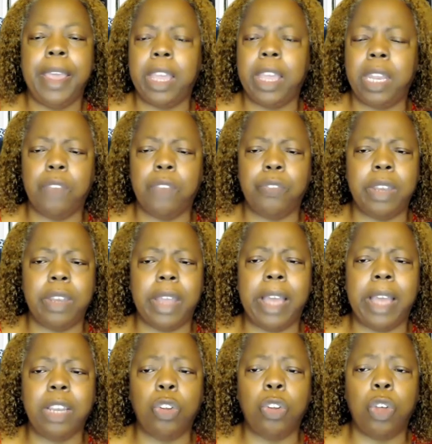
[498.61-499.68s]
and have
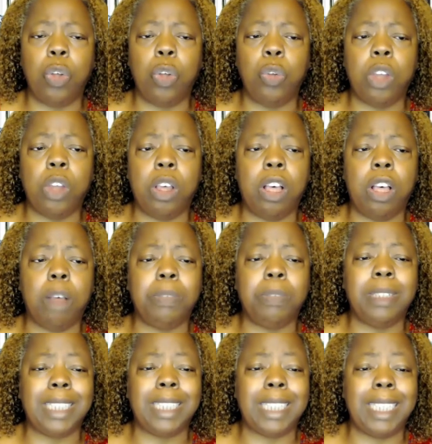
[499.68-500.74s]
not gone
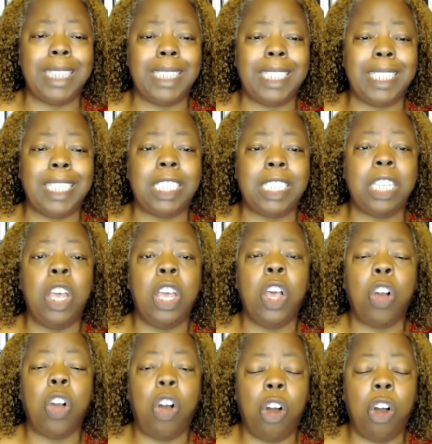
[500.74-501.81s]
up to kiss his
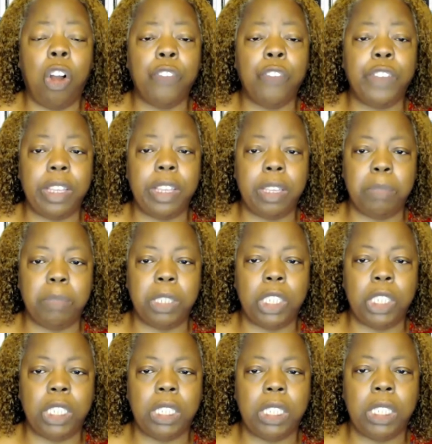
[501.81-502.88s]
carved
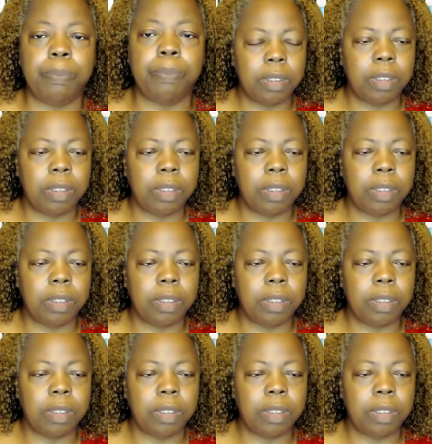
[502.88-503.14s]
images.